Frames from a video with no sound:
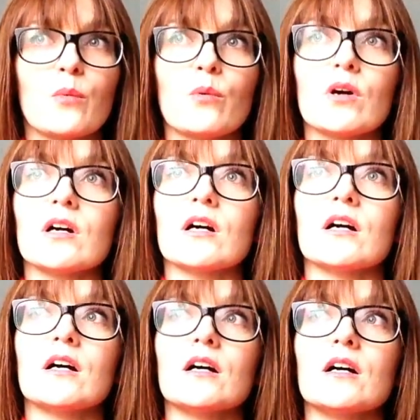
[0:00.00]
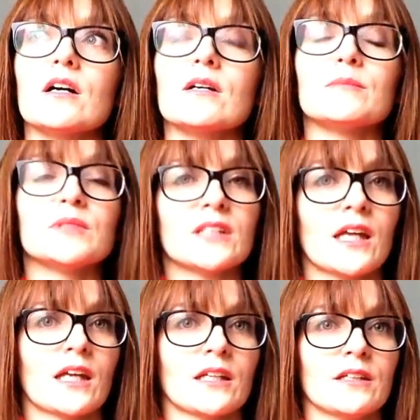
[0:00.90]
were
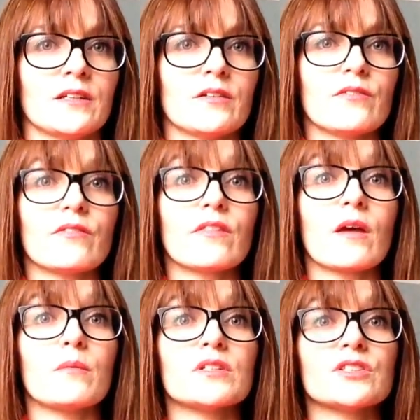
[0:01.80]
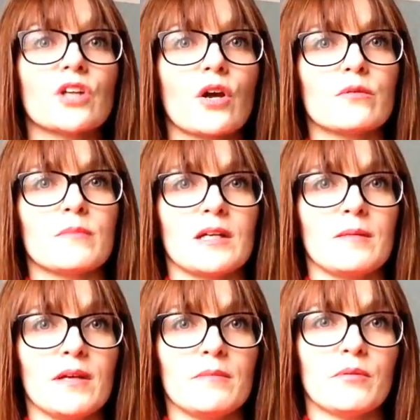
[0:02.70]
obscene there were so many
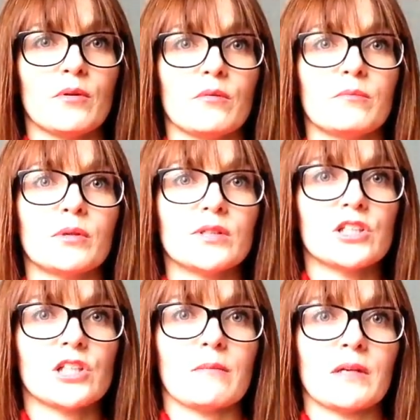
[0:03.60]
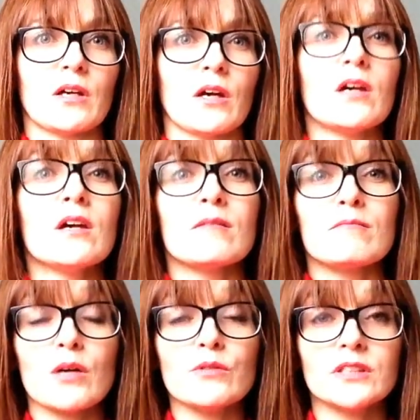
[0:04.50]
people body shaming her
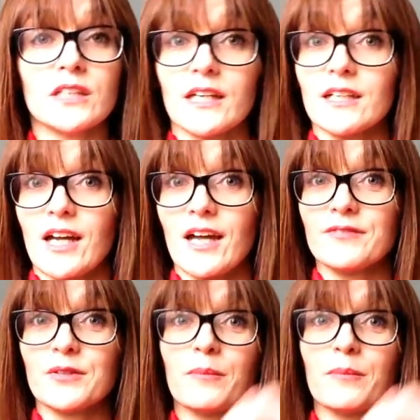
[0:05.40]
mostly I have to